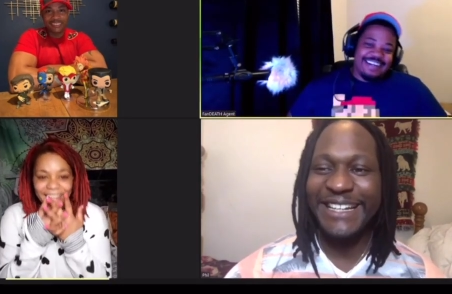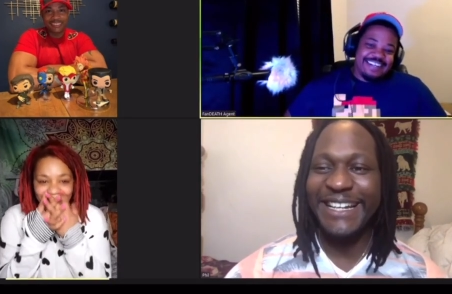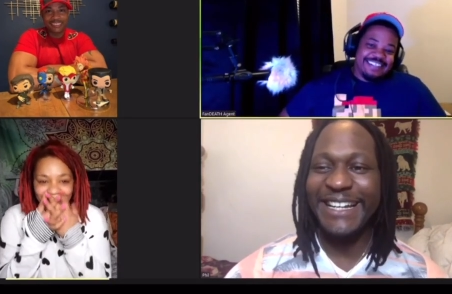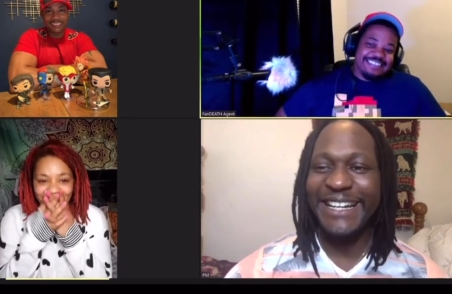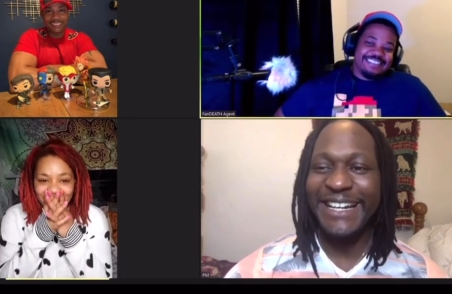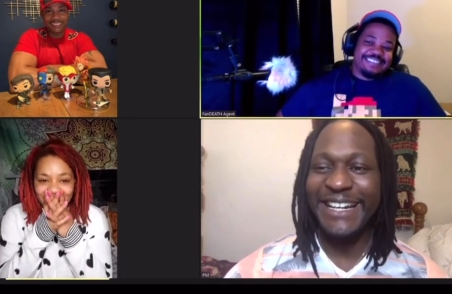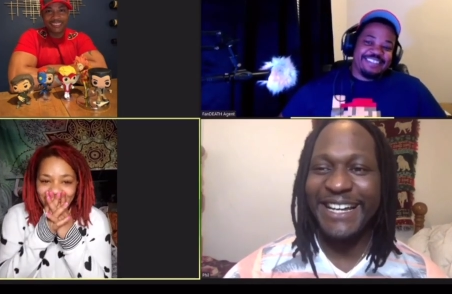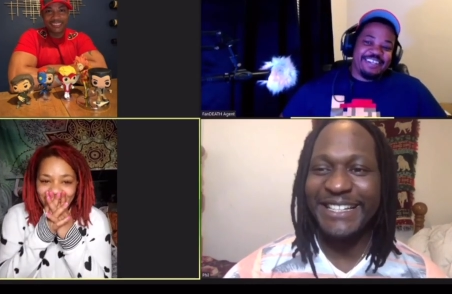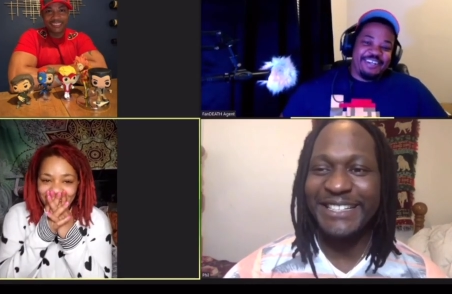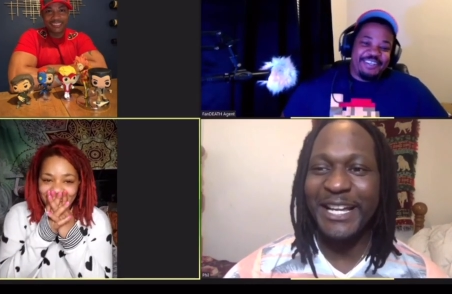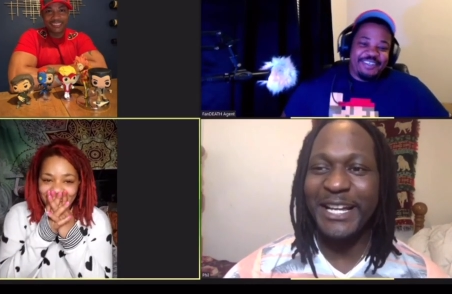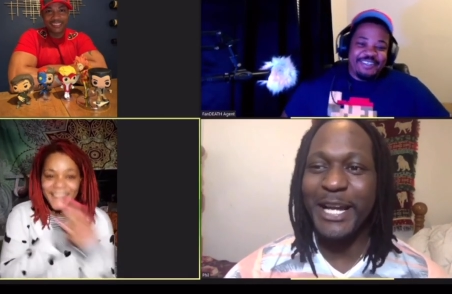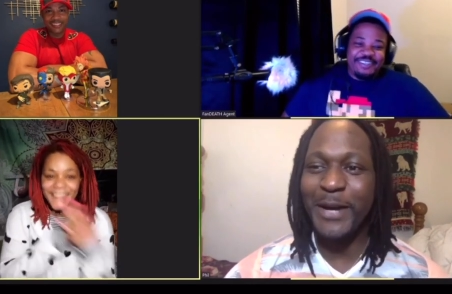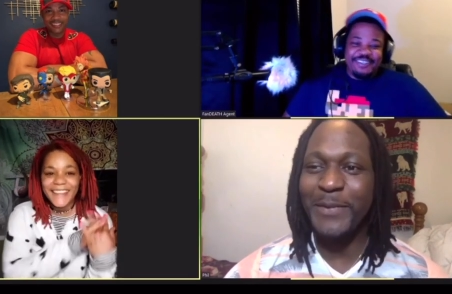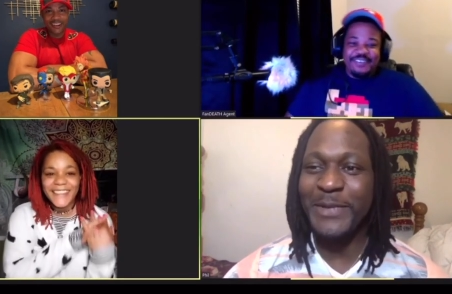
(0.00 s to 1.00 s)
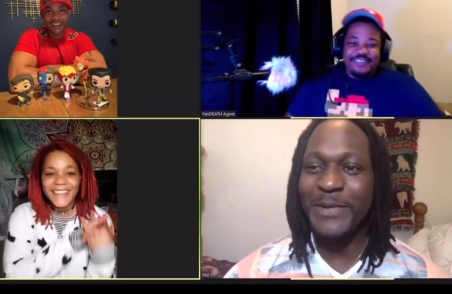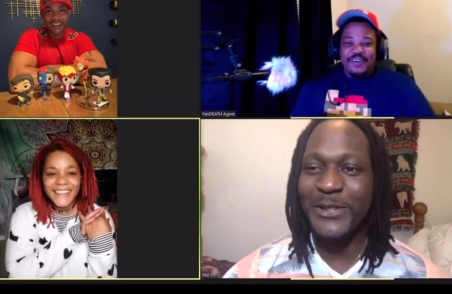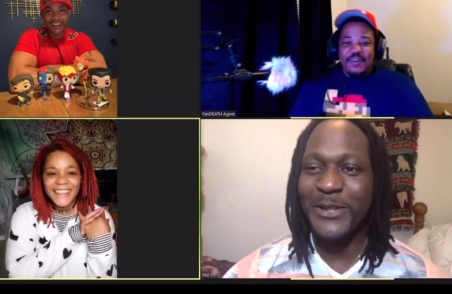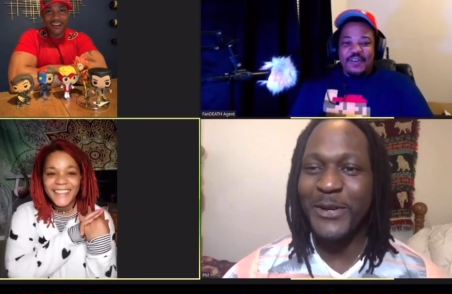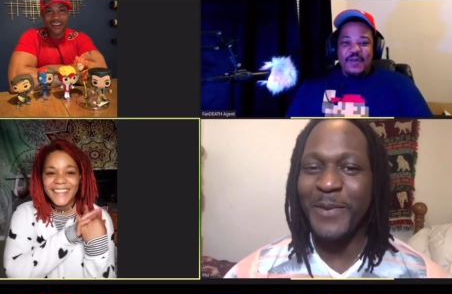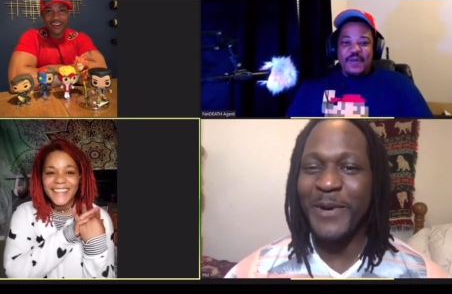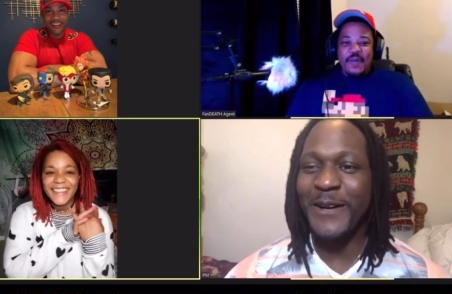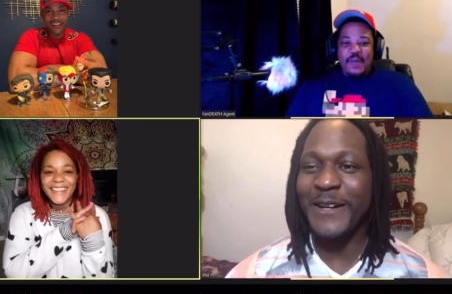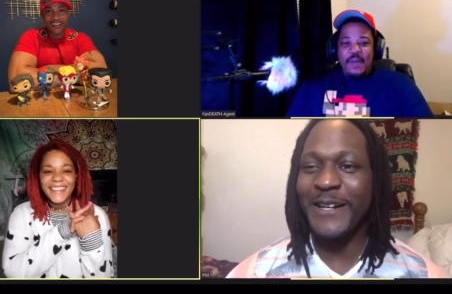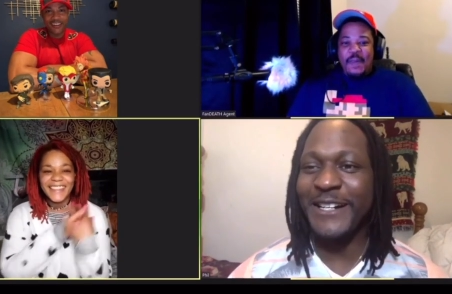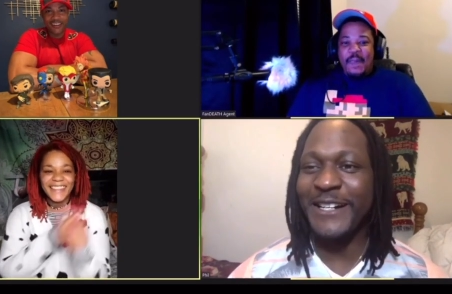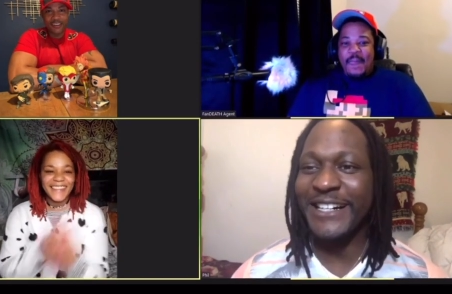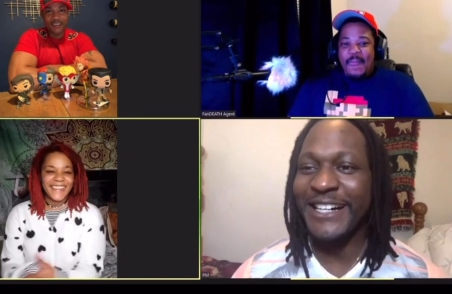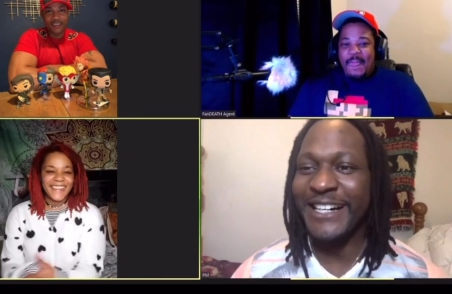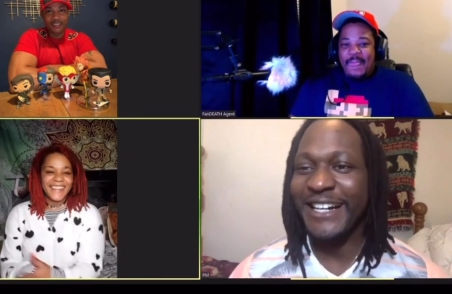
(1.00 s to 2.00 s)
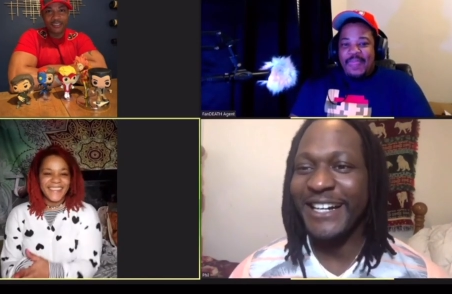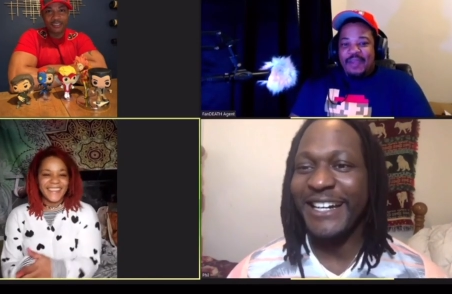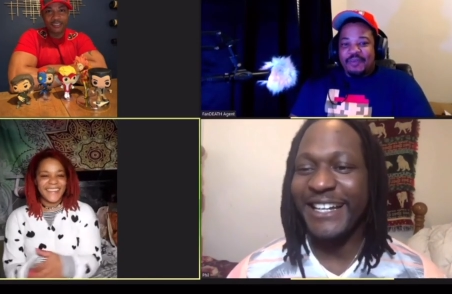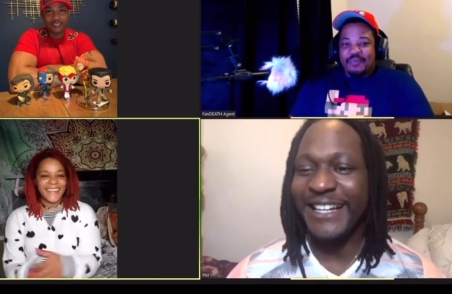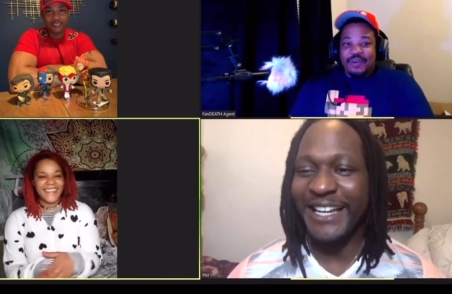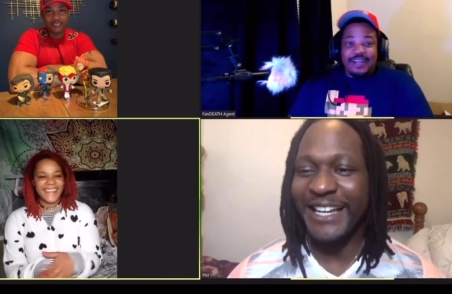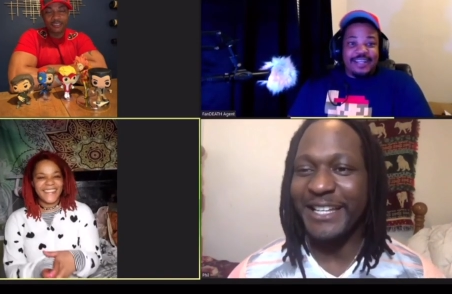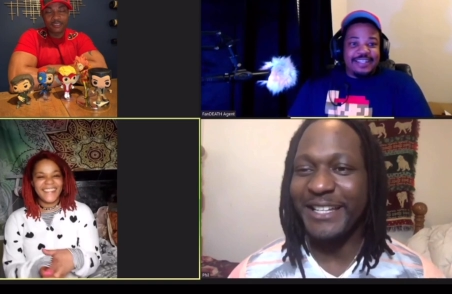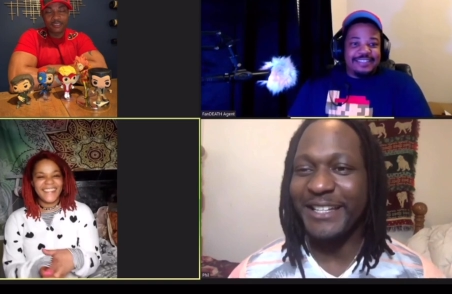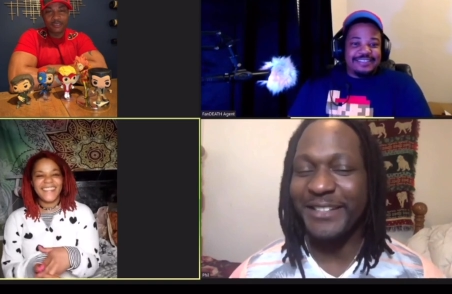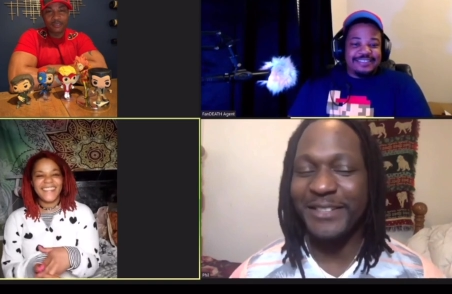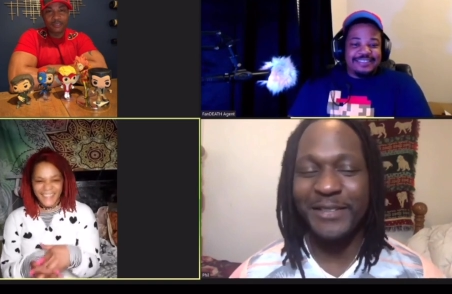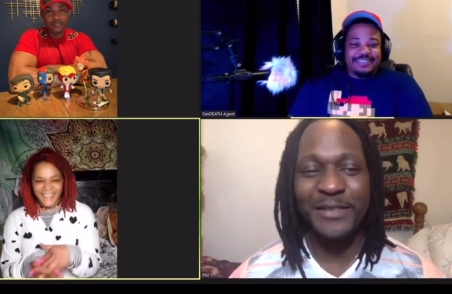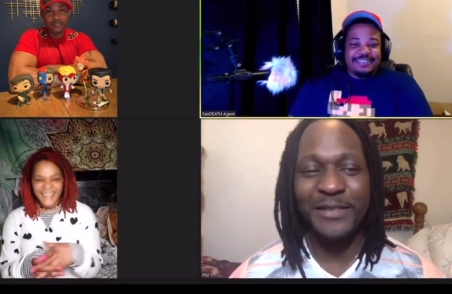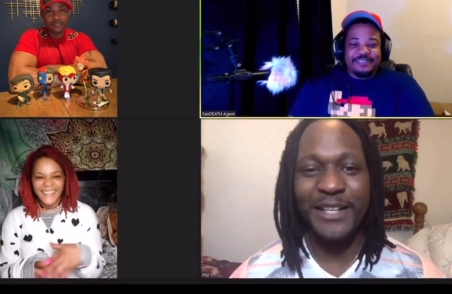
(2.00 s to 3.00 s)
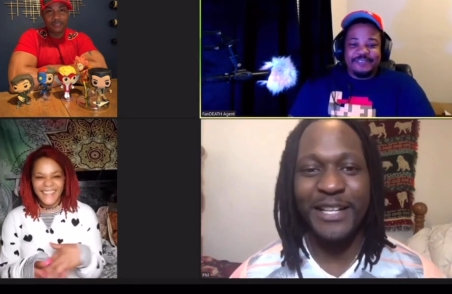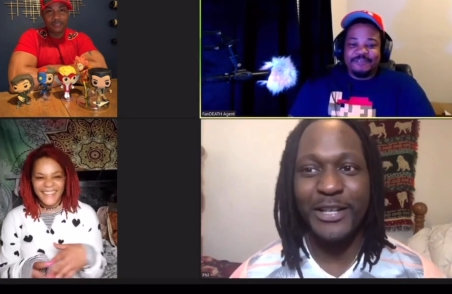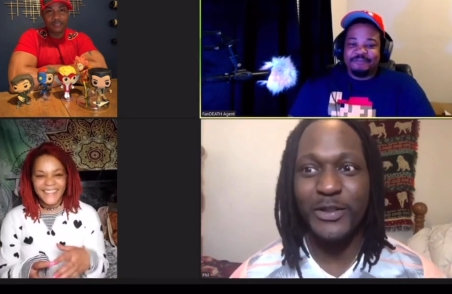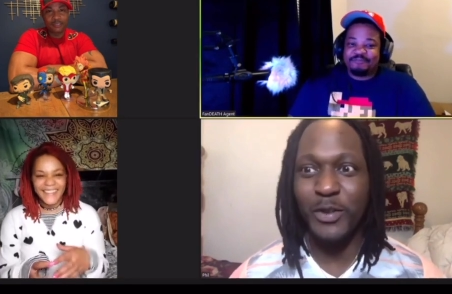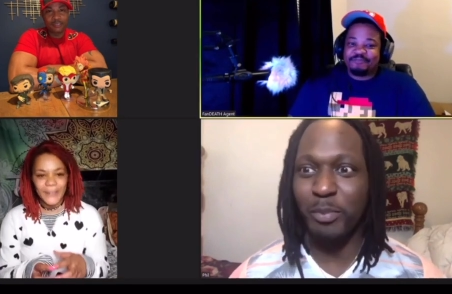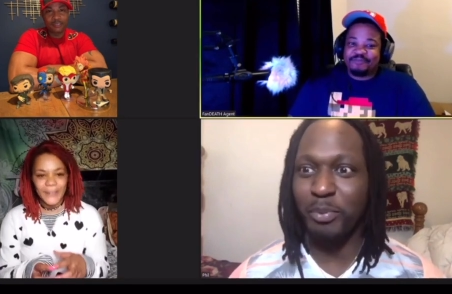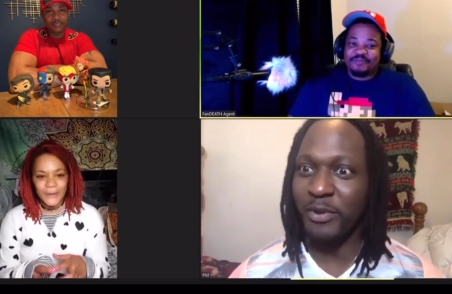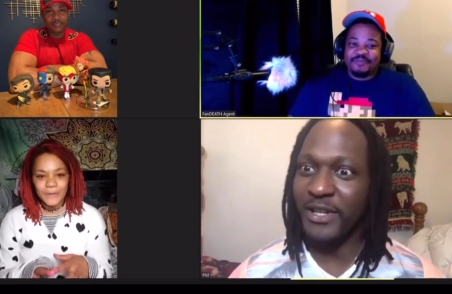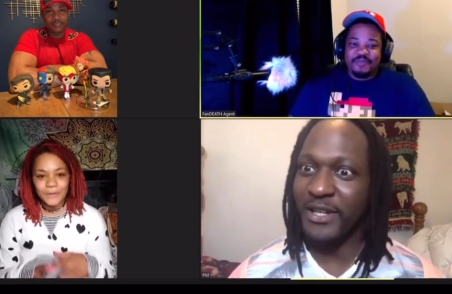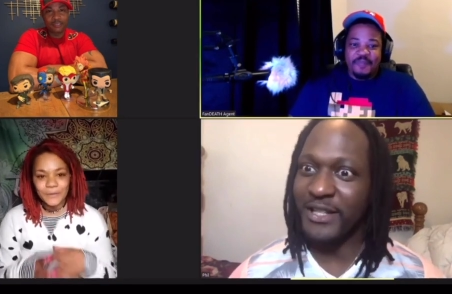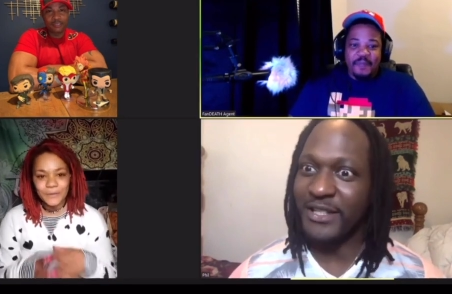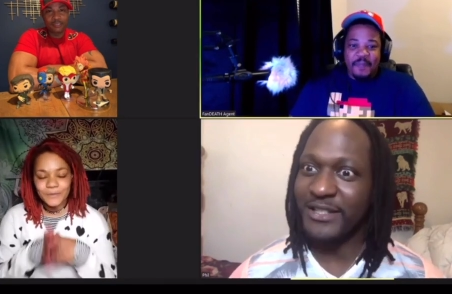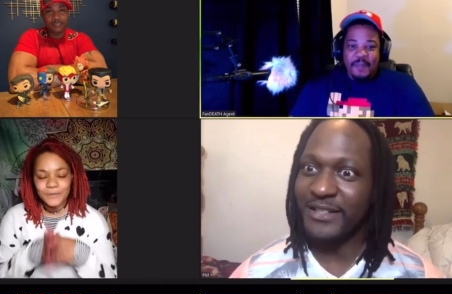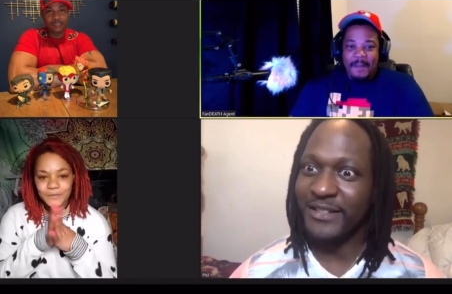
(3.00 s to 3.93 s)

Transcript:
Speaker 1: so, like coming to America, right? Like, so he's a prince.